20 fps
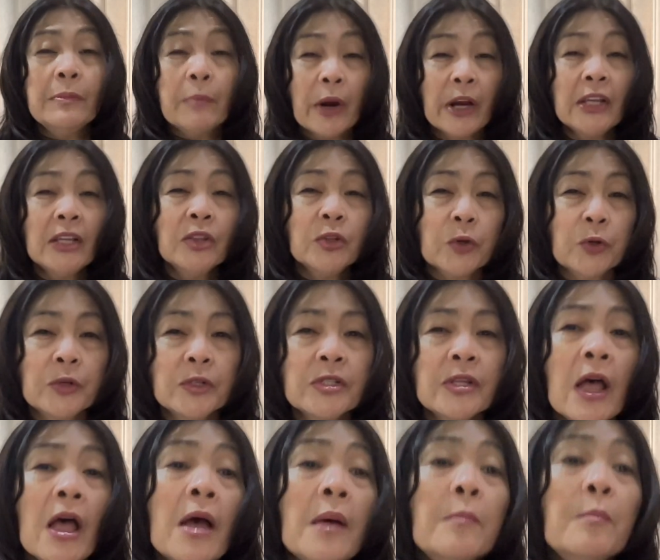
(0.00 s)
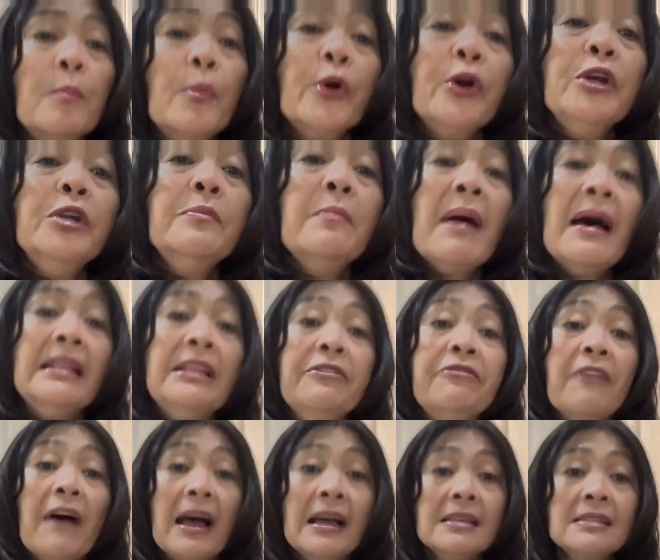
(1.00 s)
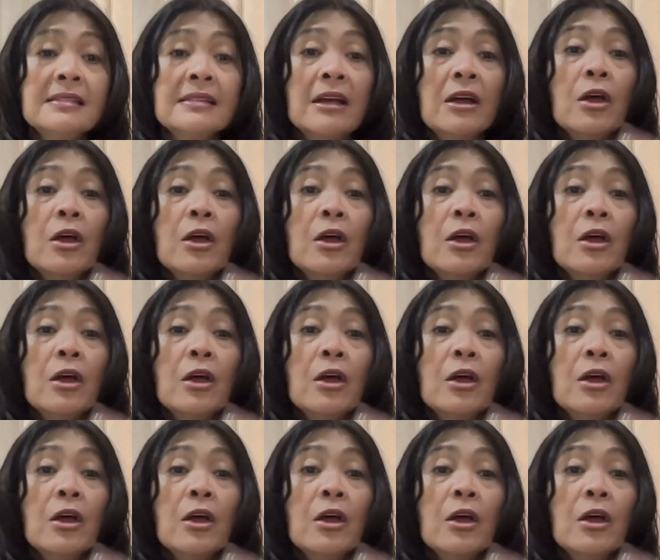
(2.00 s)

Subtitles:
marketers burn money fast